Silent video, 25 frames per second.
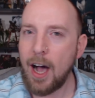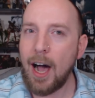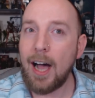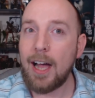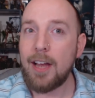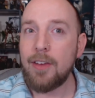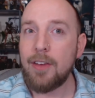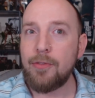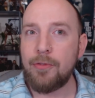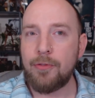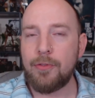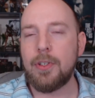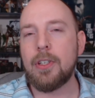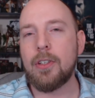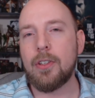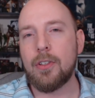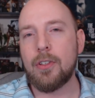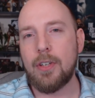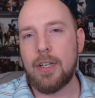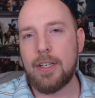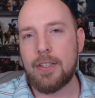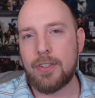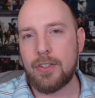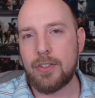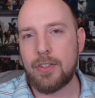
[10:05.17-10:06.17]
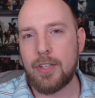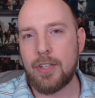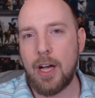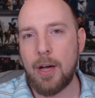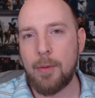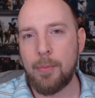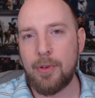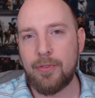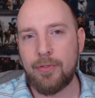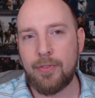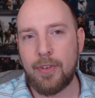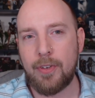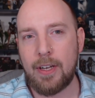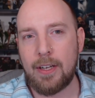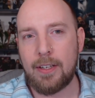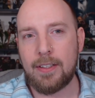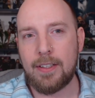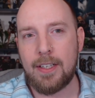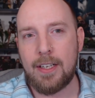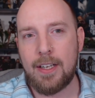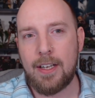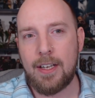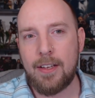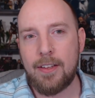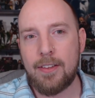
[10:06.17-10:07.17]
I feel, as a zombie
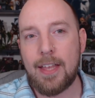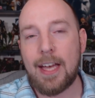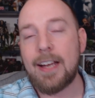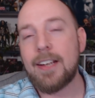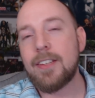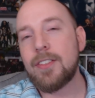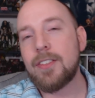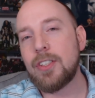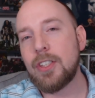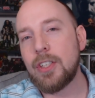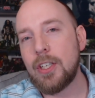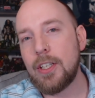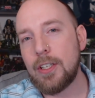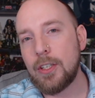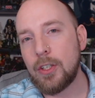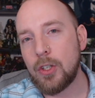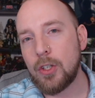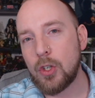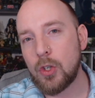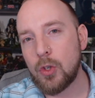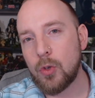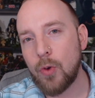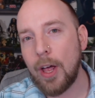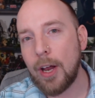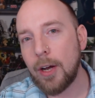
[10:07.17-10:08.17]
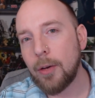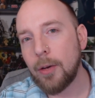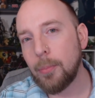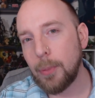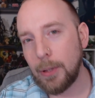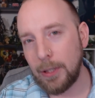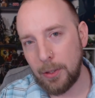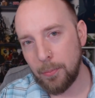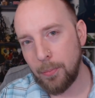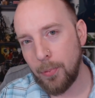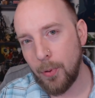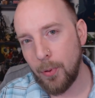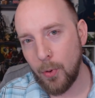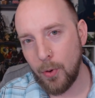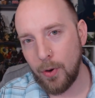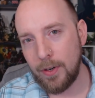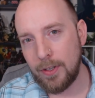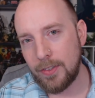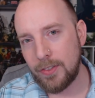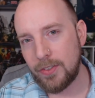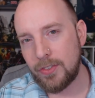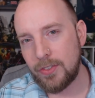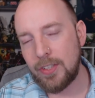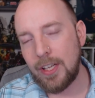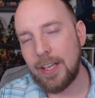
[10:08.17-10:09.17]
fan, that is incredibly
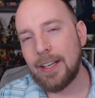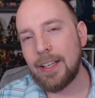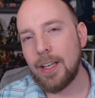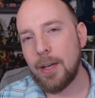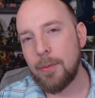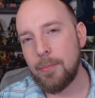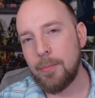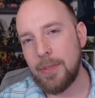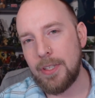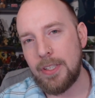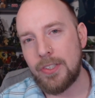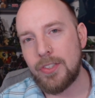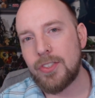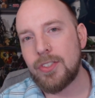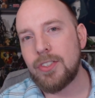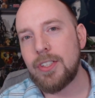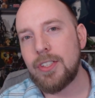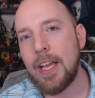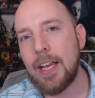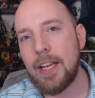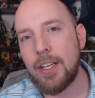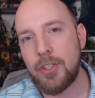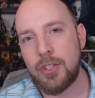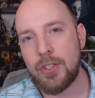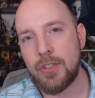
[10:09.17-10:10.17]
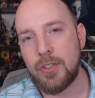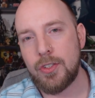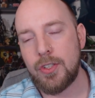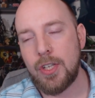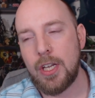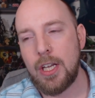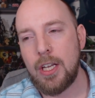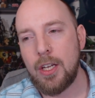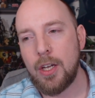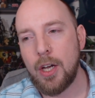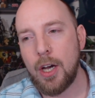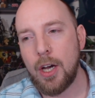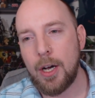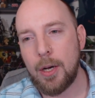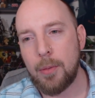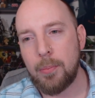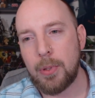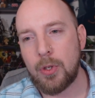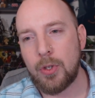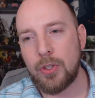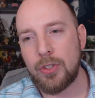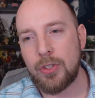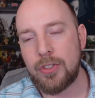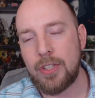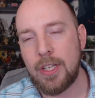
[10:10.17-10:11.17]
important, setting up these stages,
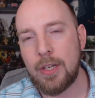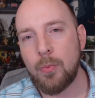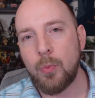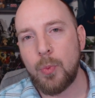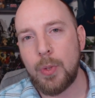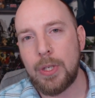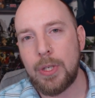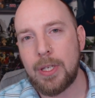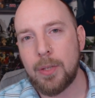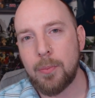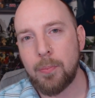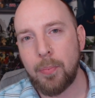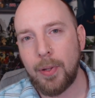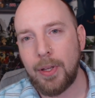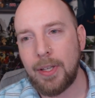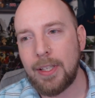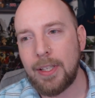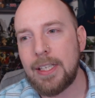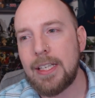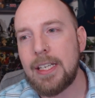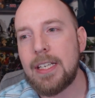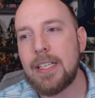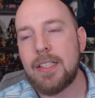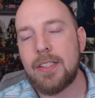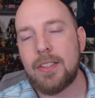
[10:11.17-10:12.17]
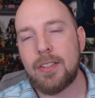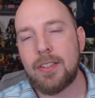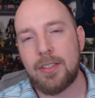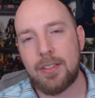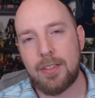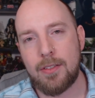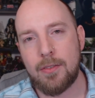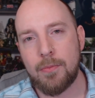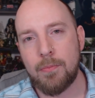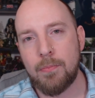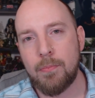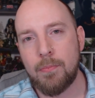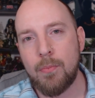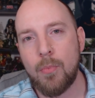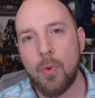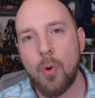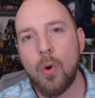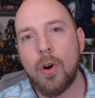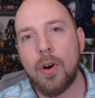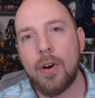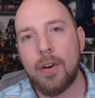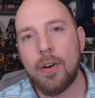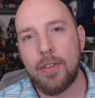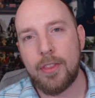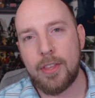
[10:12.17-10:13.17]
because then we can please
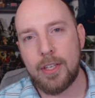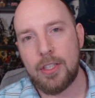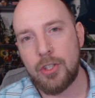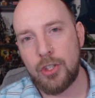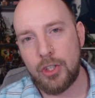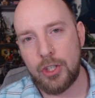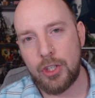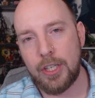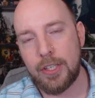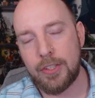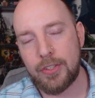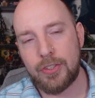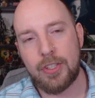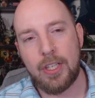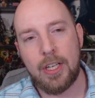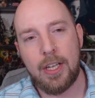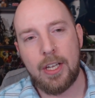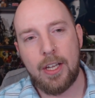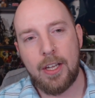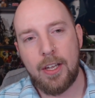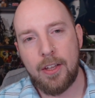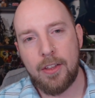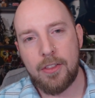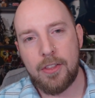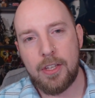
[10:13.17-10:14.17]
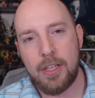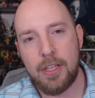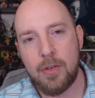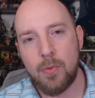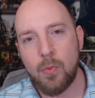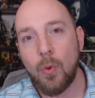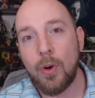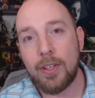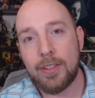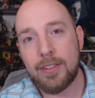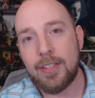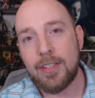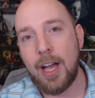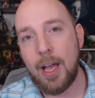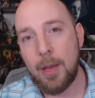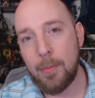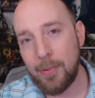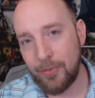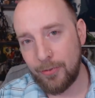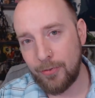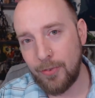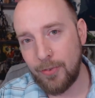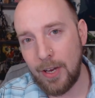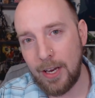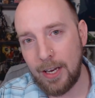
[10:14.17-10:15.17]
more than just the one type
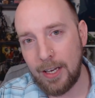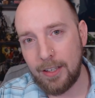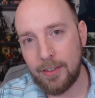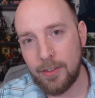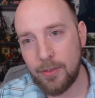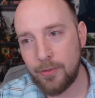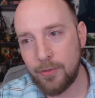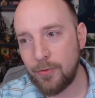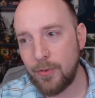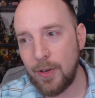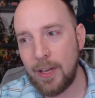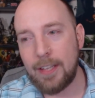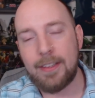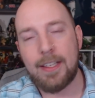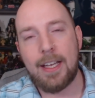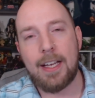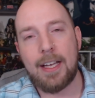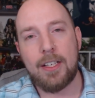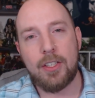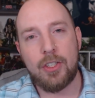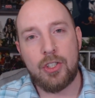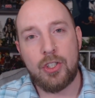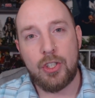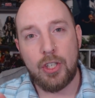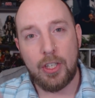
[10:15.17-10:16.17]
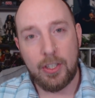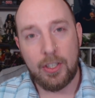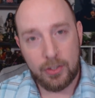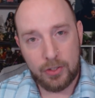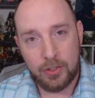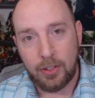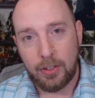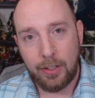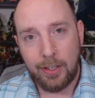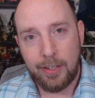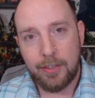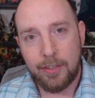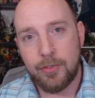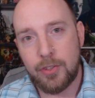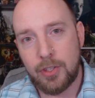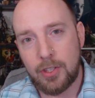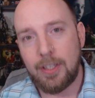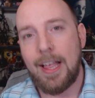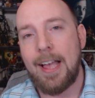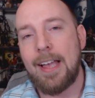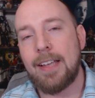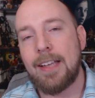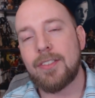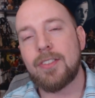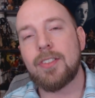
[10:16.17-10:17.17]
of fan. The fan that just loves
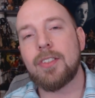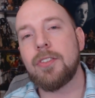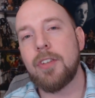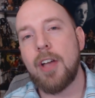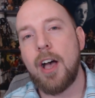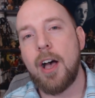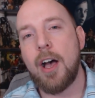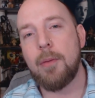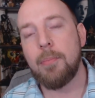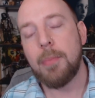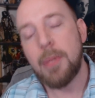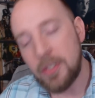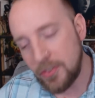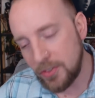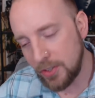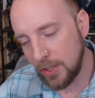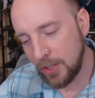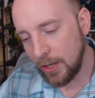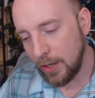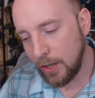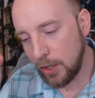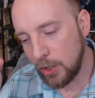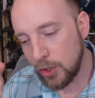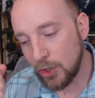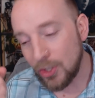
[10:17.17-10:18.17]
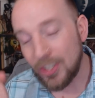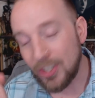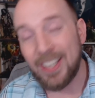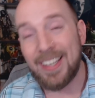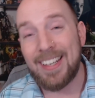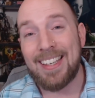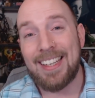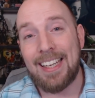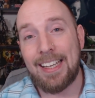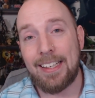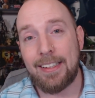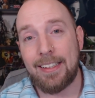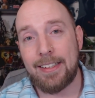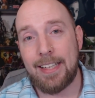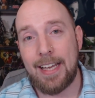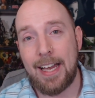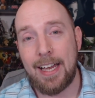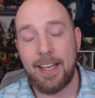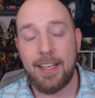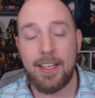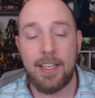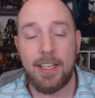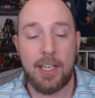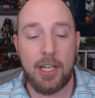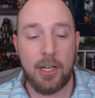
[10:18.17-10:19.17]
classic zombies, you're going to get
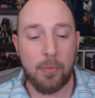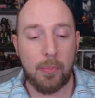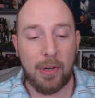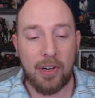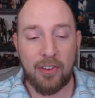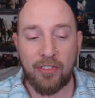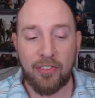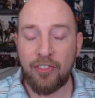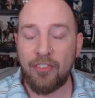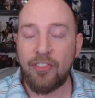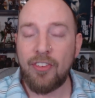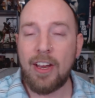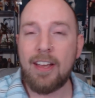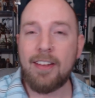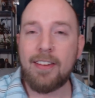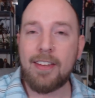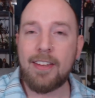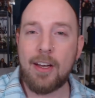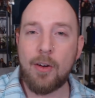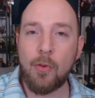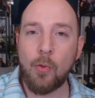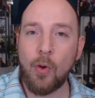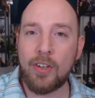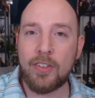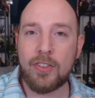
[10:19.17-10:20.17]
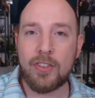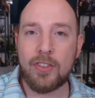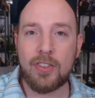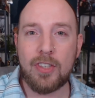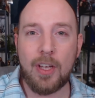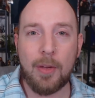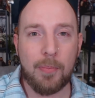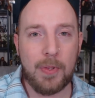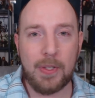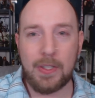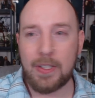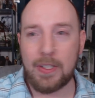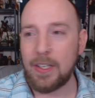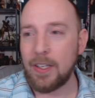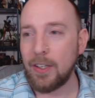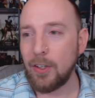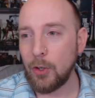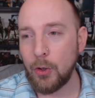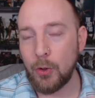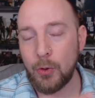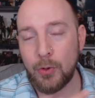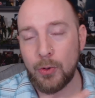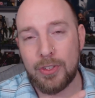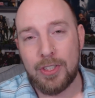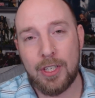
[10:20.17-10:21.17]
that. But a fan that wants something a
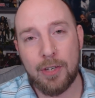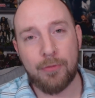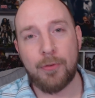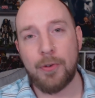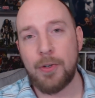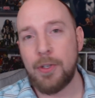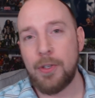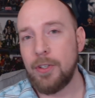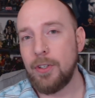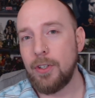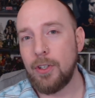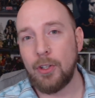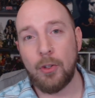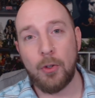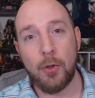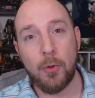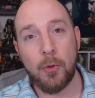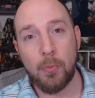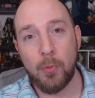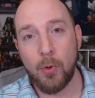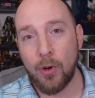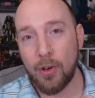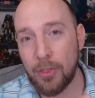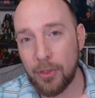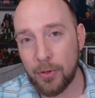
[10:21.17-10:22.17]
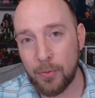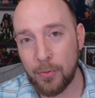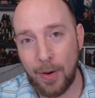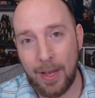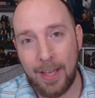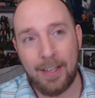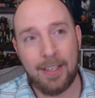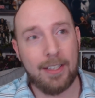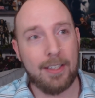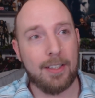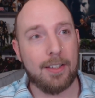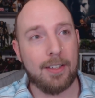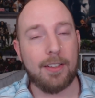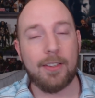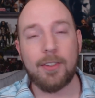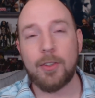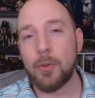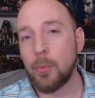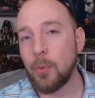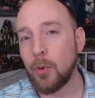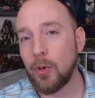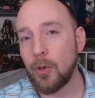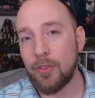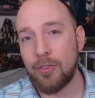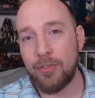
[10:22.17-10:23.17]
little different, a little more threatening, a
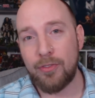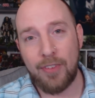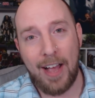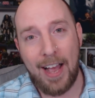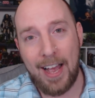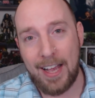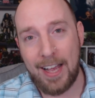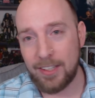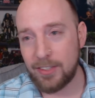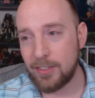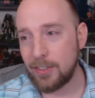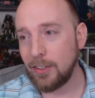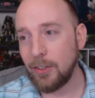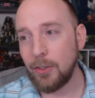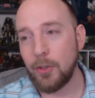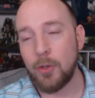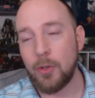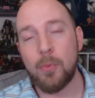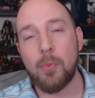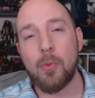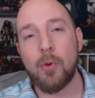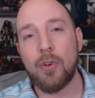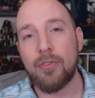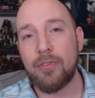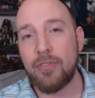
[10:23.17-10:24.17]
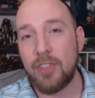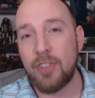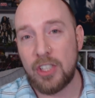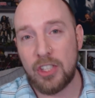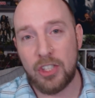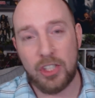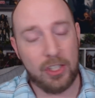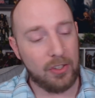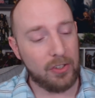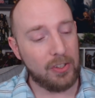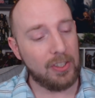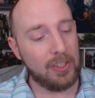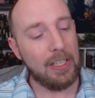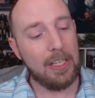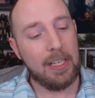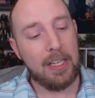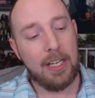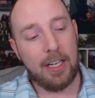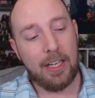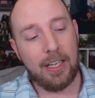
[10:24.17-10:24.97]
little more fast, a little more vicious,